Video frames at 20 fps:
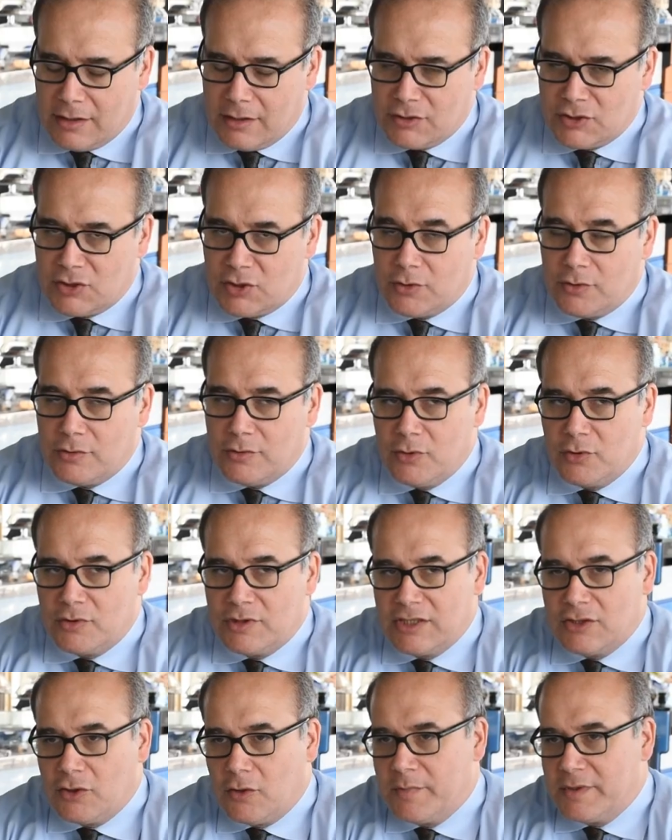So look,
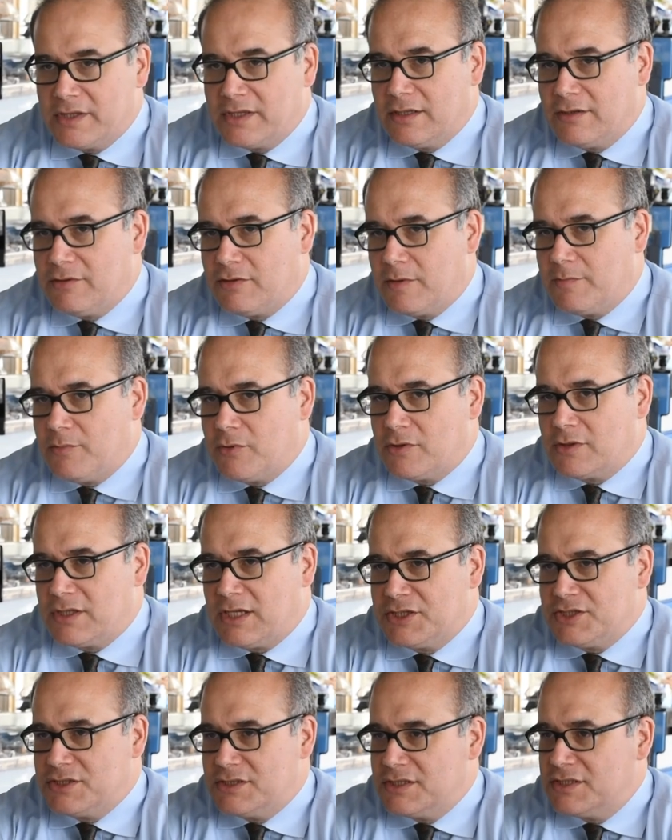the topic that the report
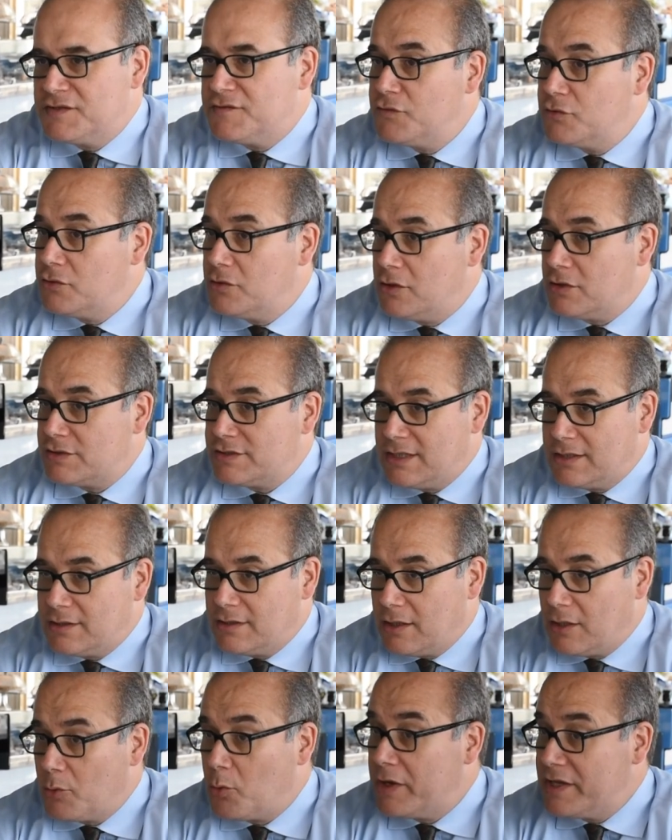touches is food loss
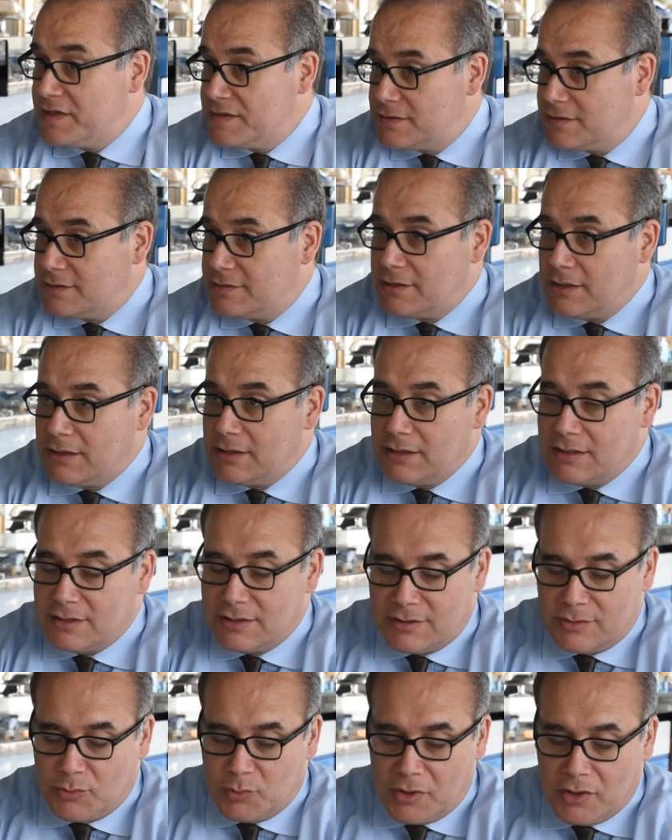and, and waste. And
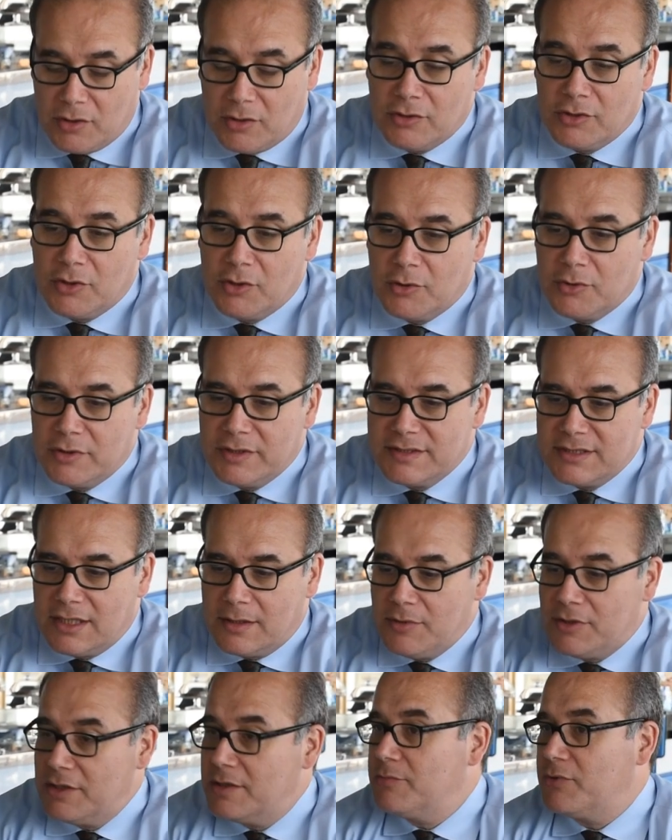as we all know, it's a
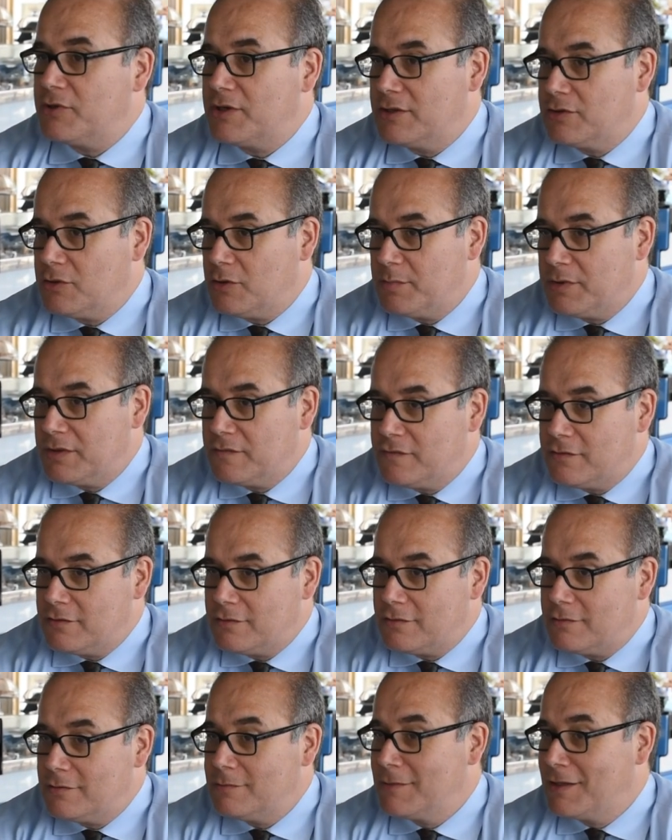very important topic
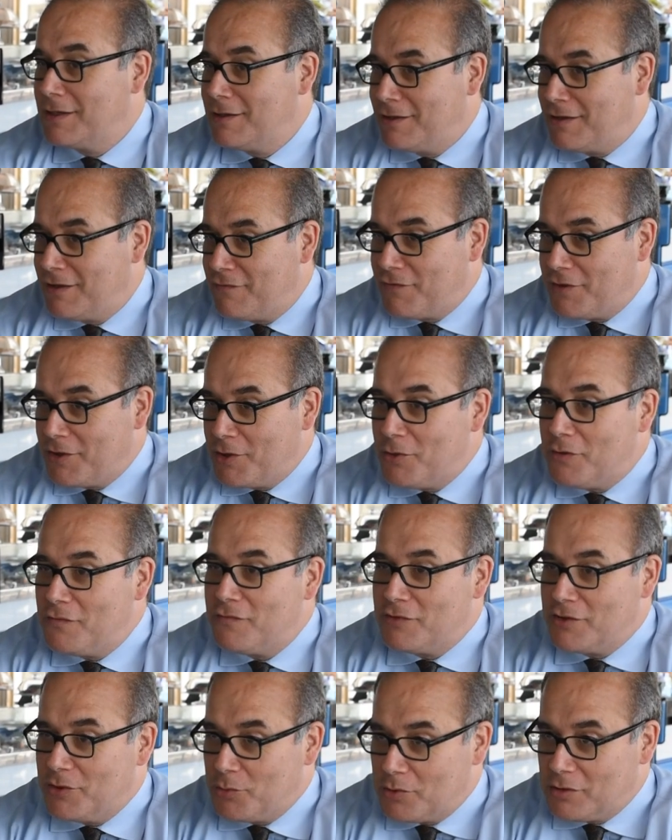for FAO,
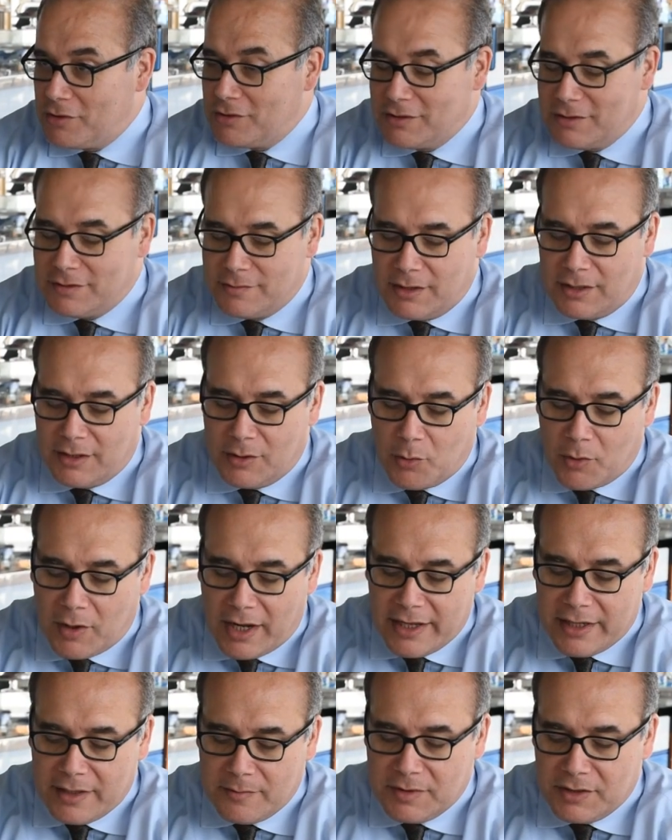for the world. Uh,
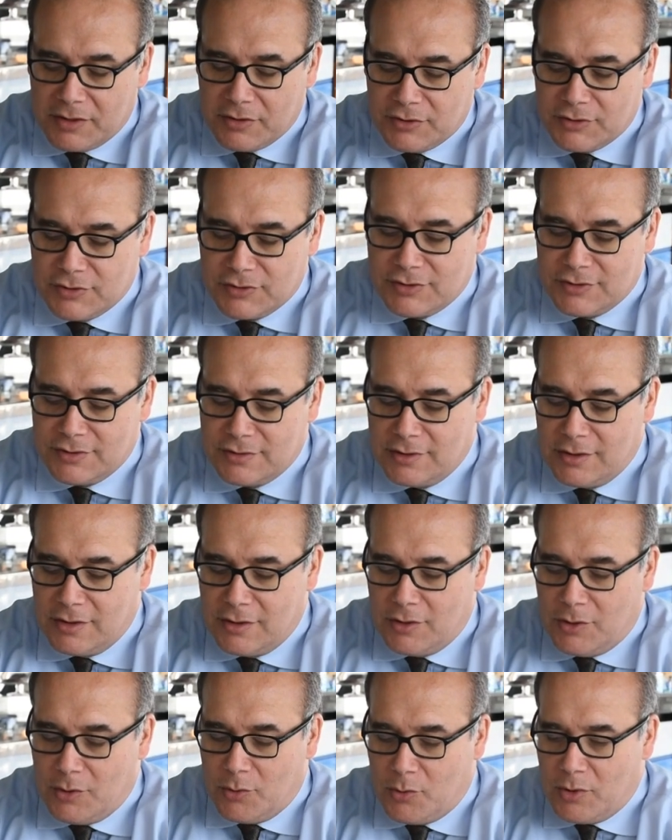why? Because
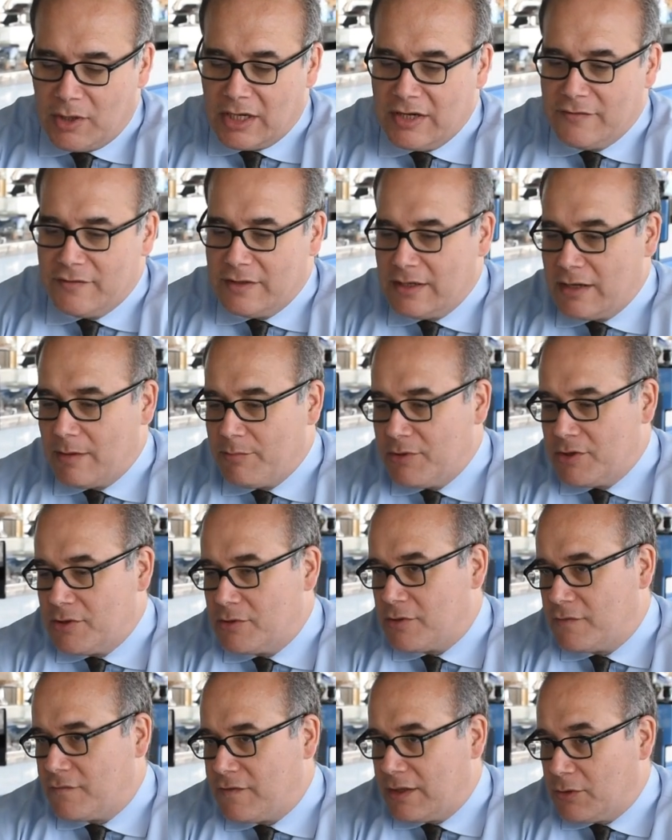we're living in a
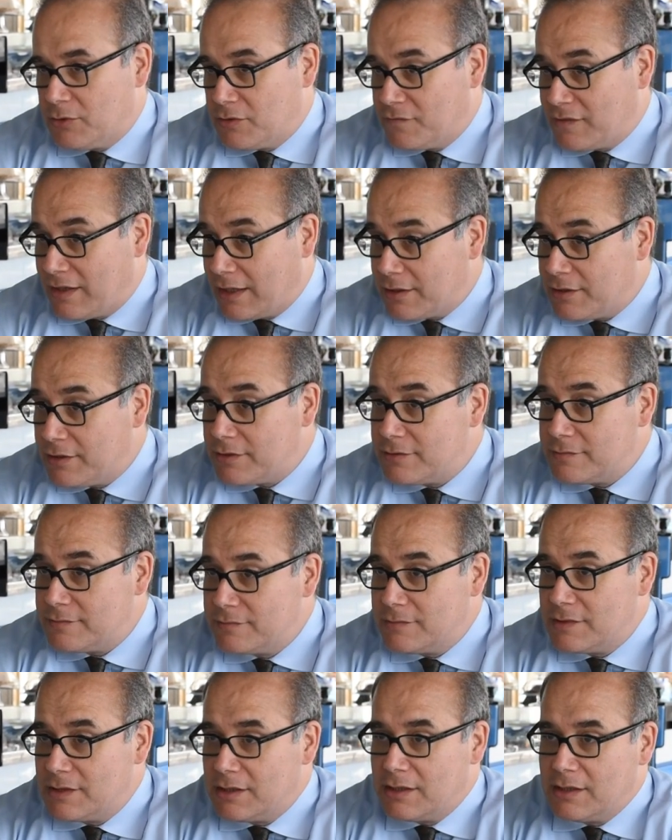period of a lot of hunger,
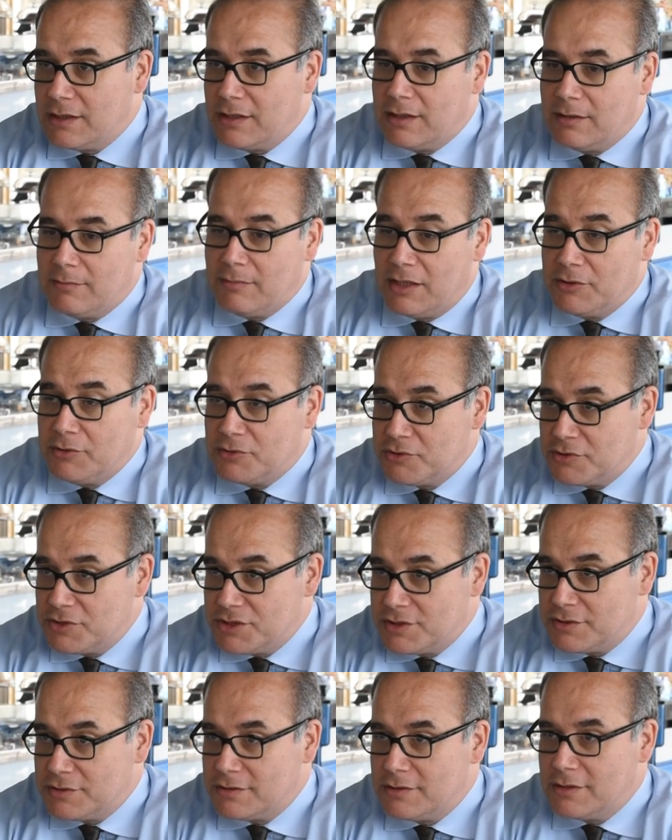uh,
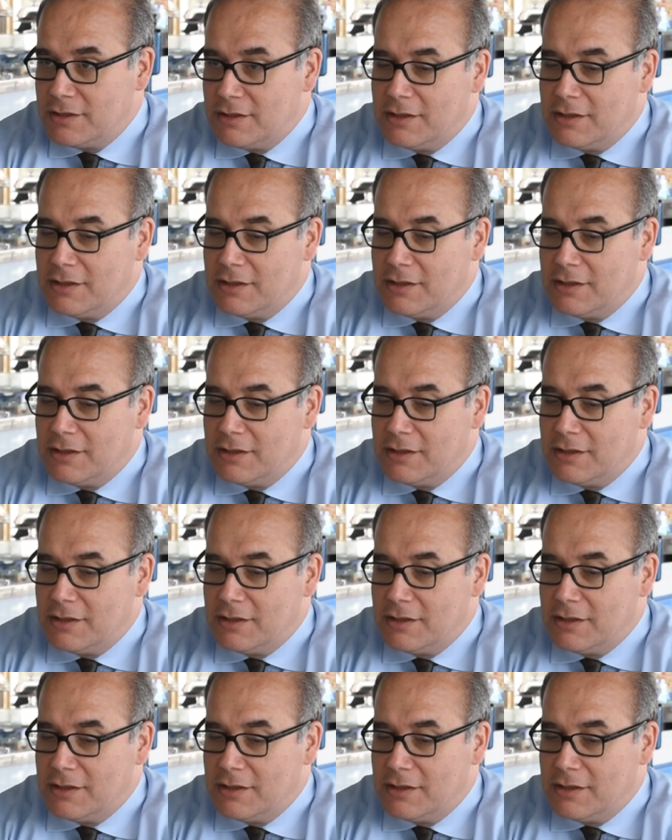malnutrition,